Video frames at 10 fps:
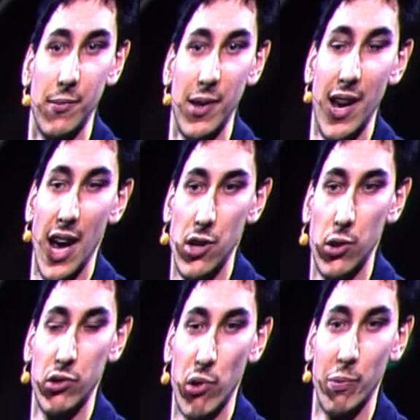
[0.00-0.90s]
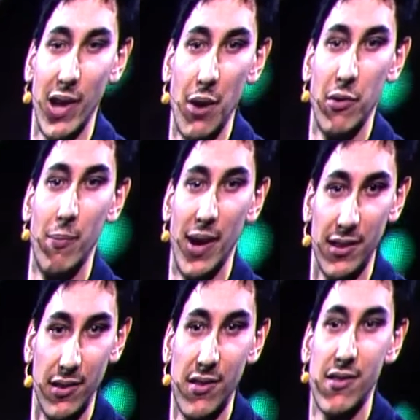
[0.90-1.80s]
And you can reply with
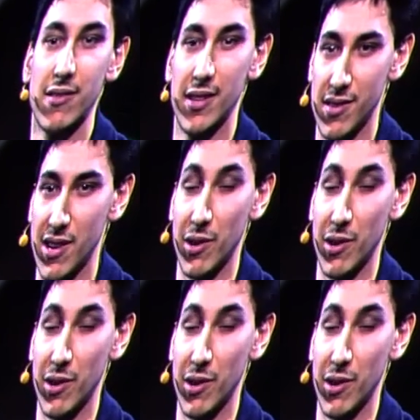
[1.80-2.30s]
buttons, etc.